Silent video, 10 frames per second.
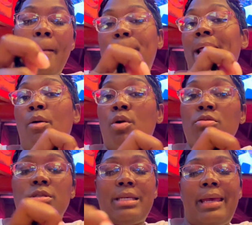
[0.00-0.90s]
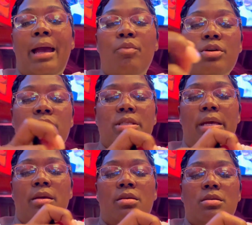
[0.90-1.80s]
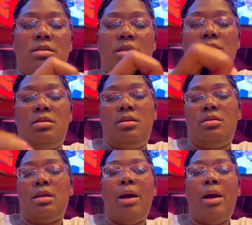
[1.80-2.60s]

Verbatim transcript: but I won't say I will stay consistent.